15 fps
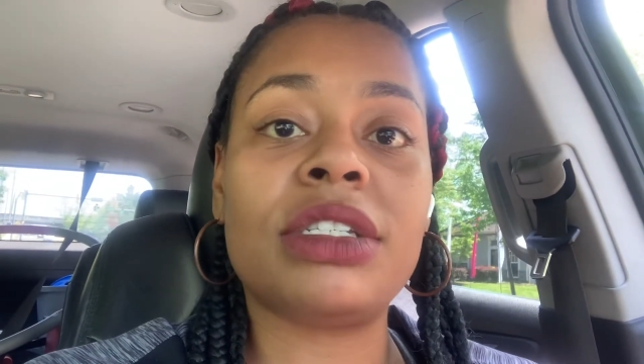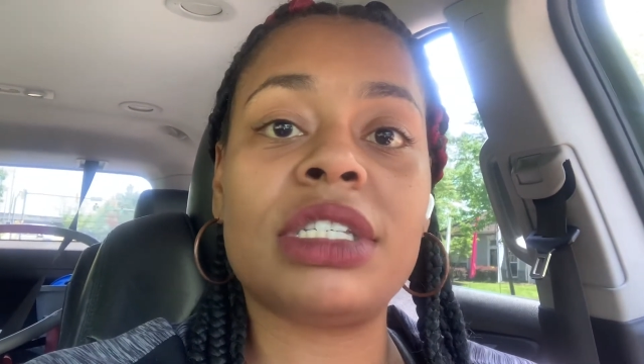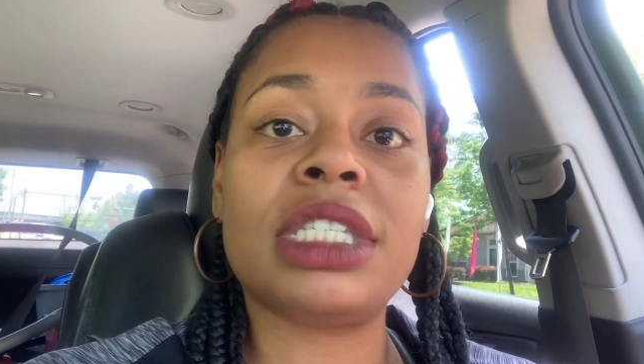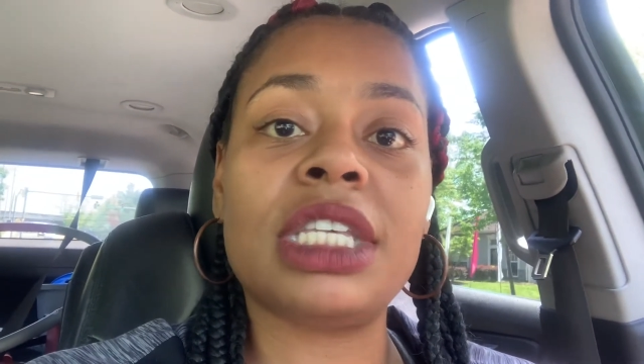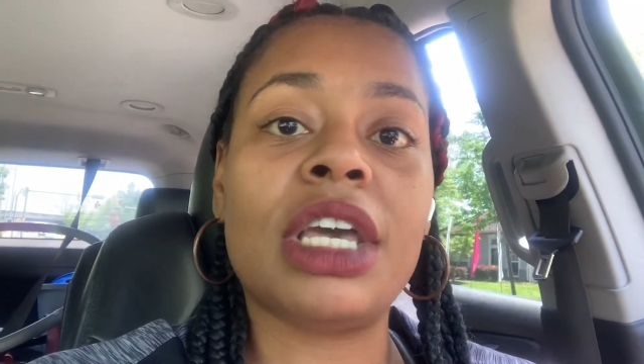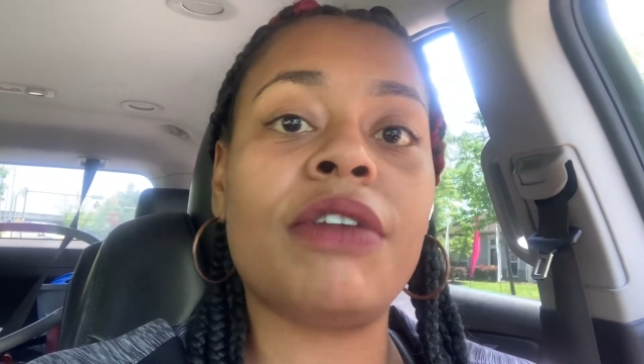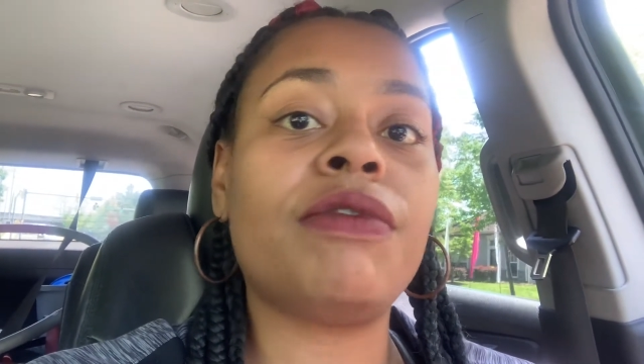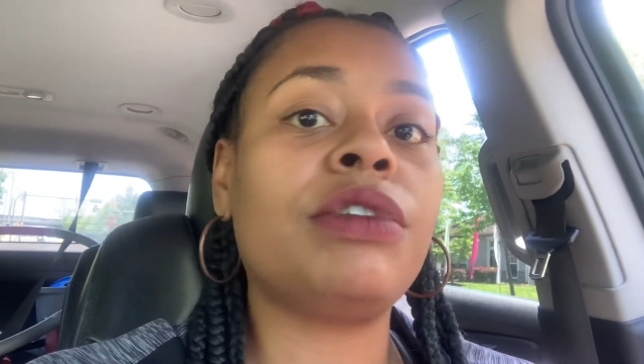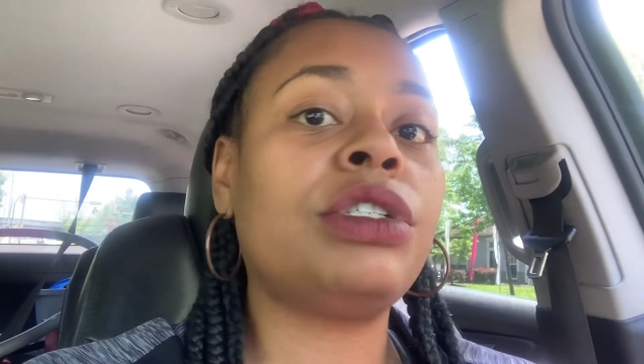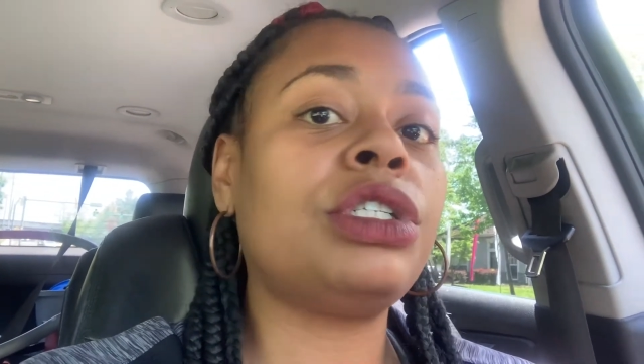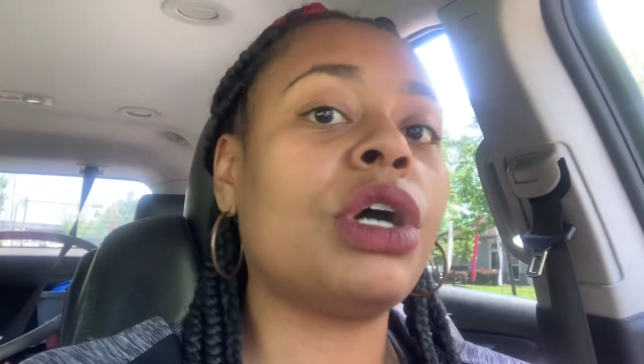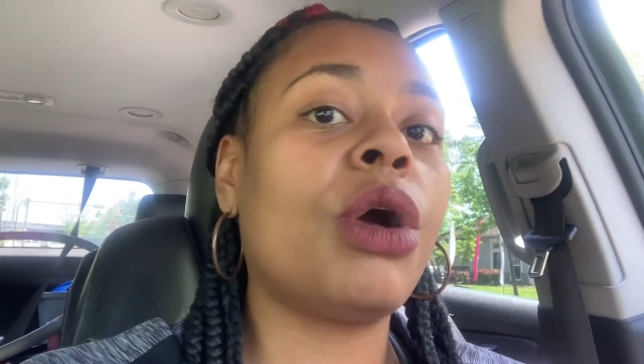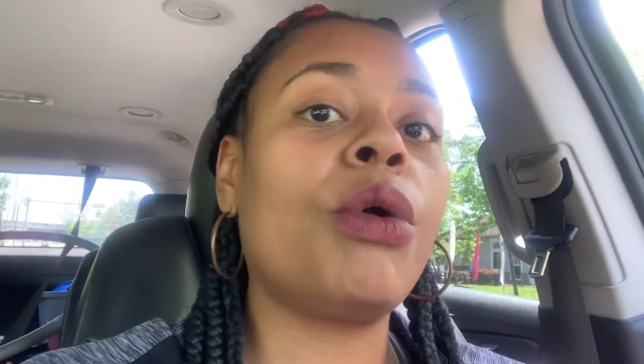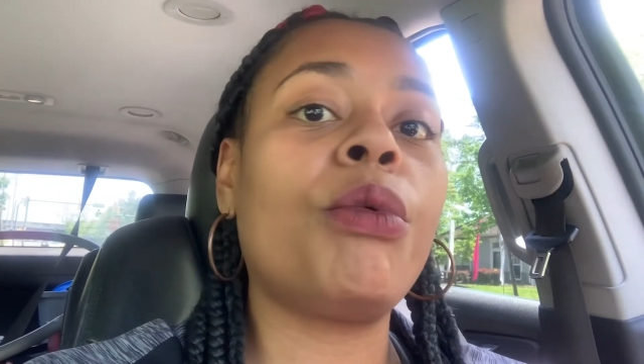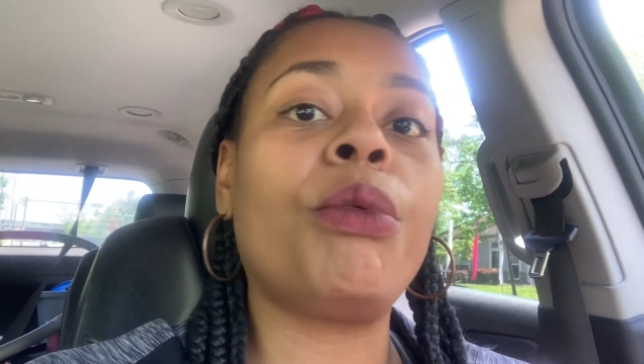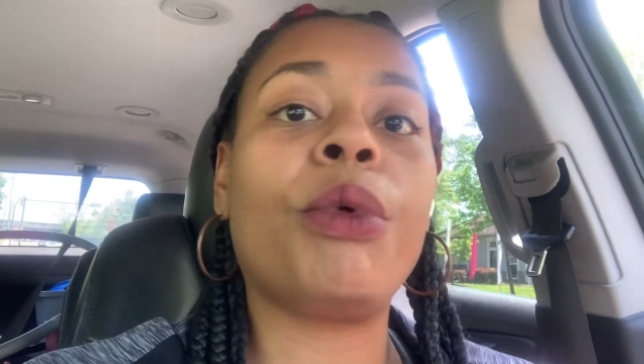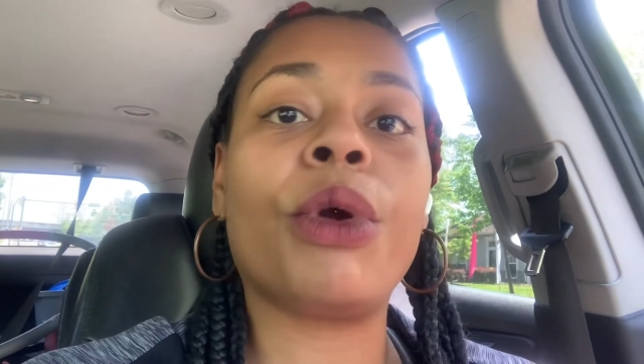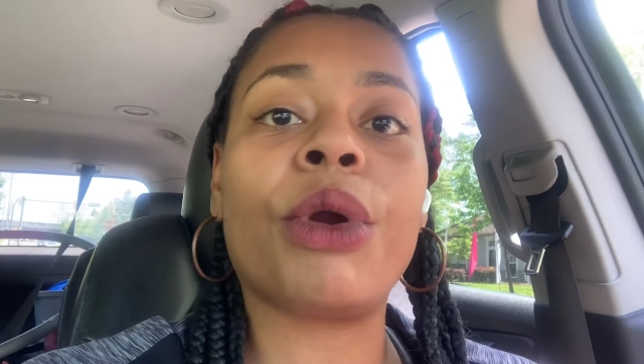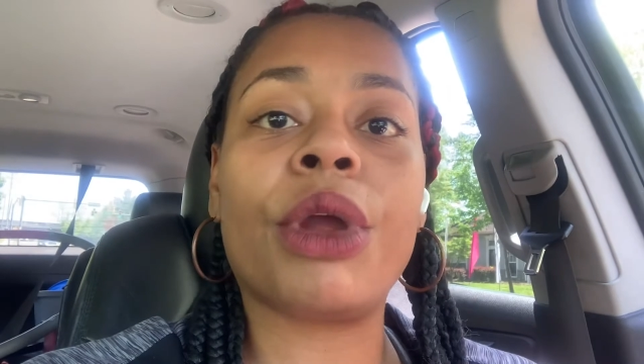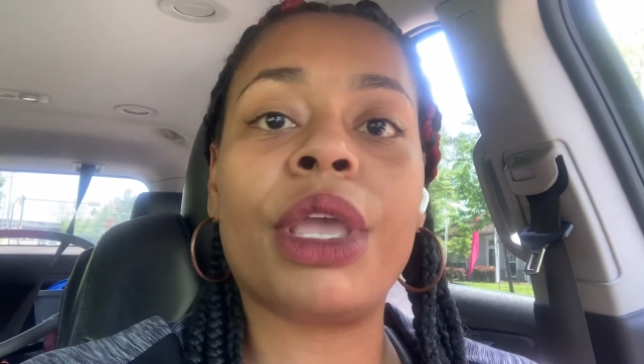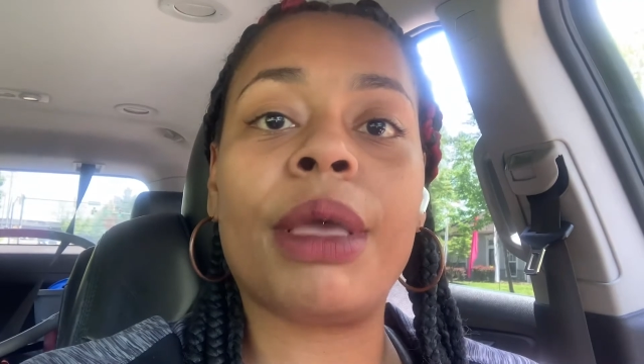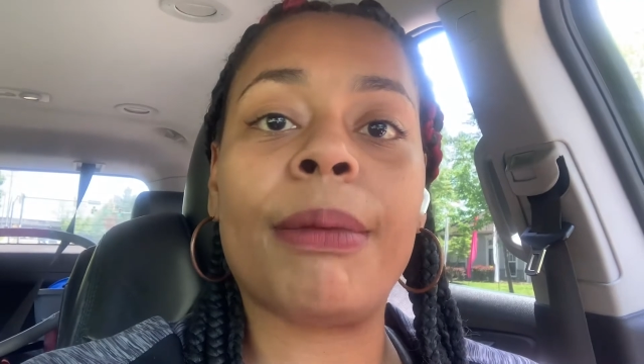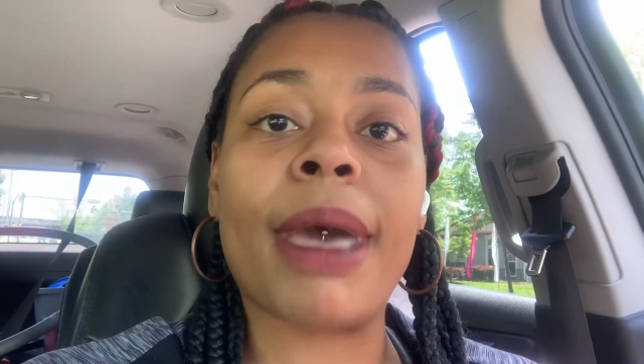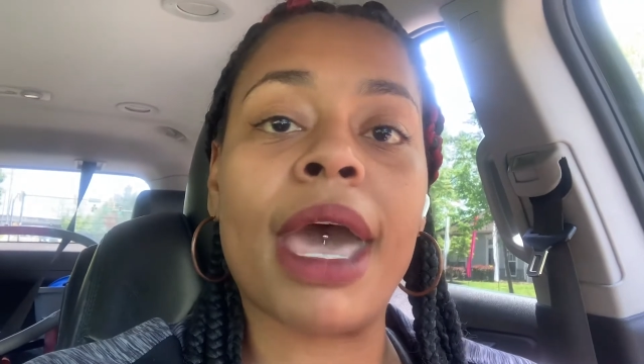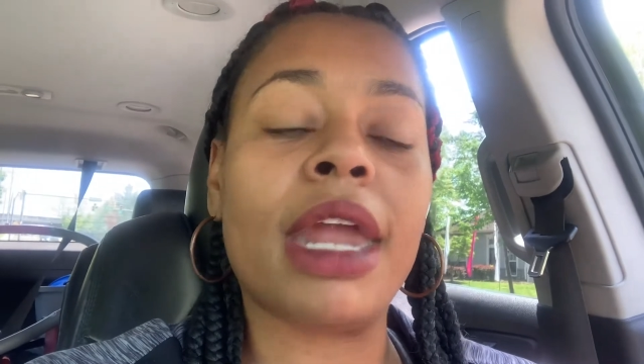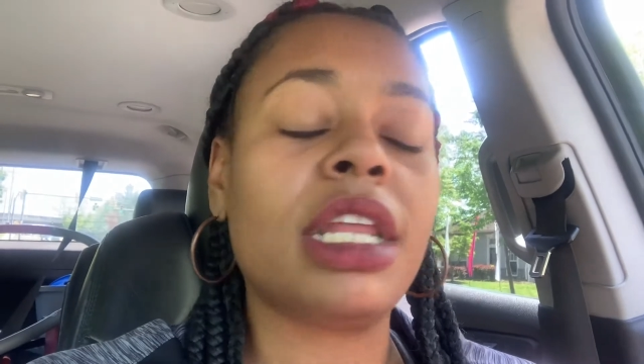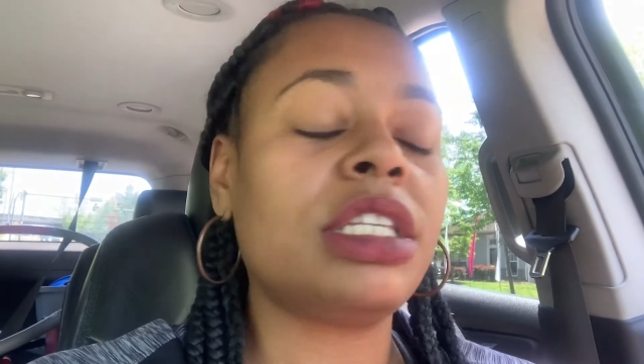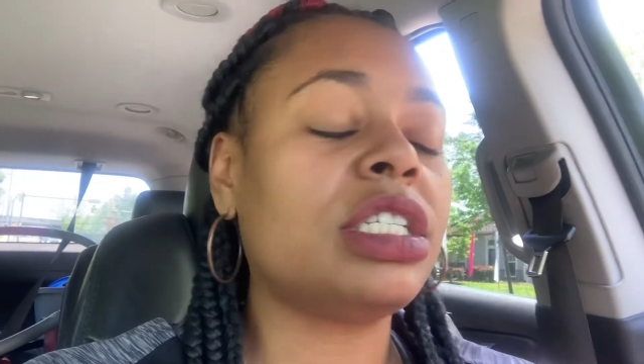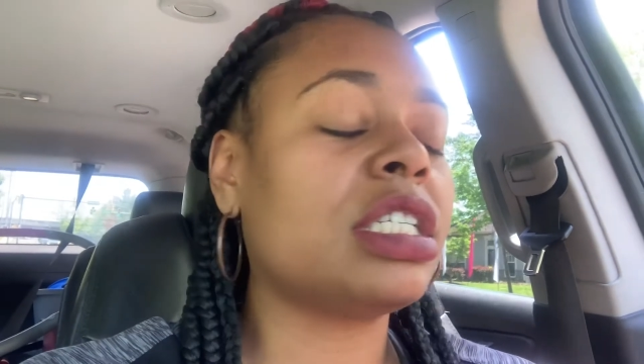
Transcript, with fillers: yourself, don't worry about it.